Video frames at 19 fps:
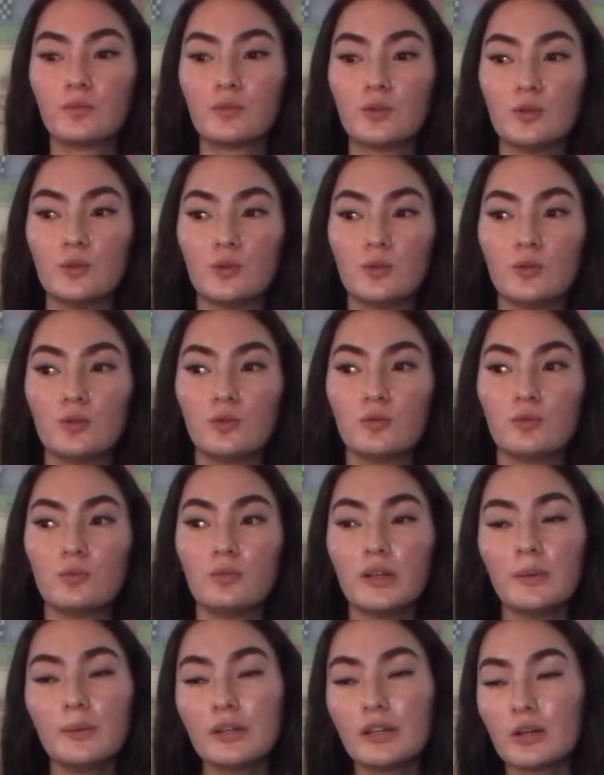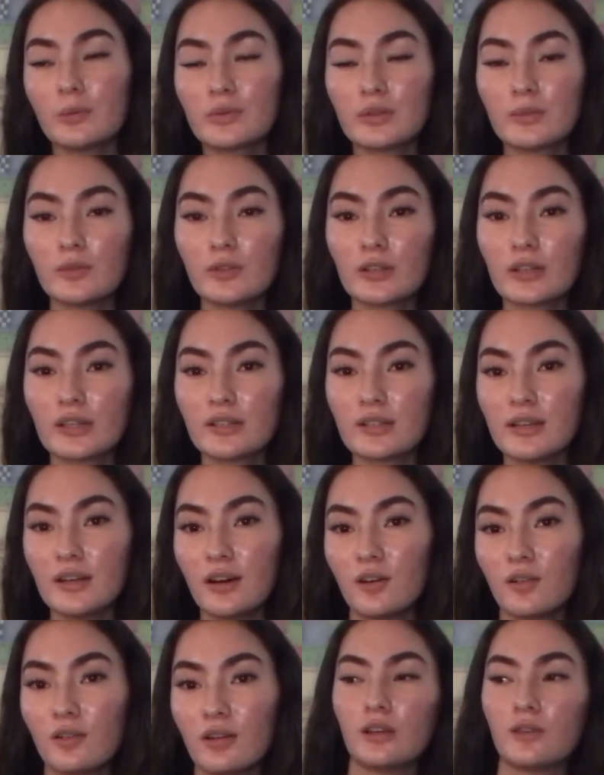to maybe help some of you guys
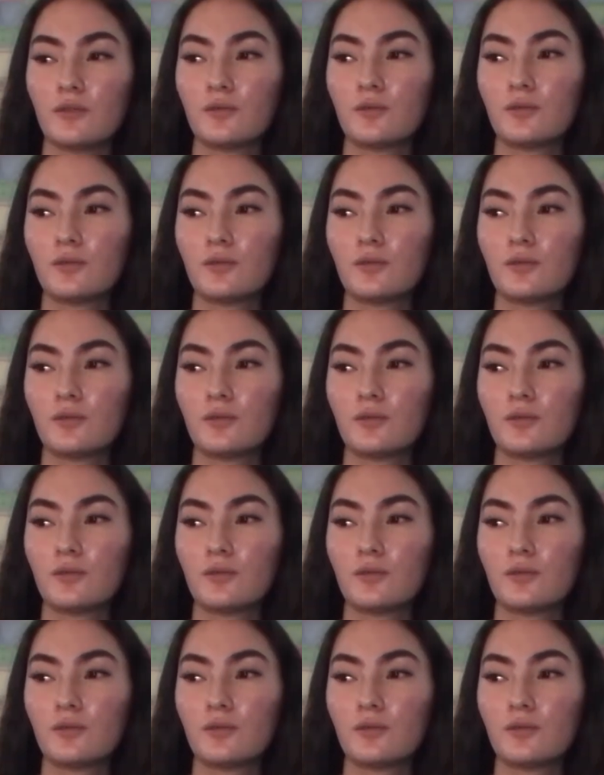out. If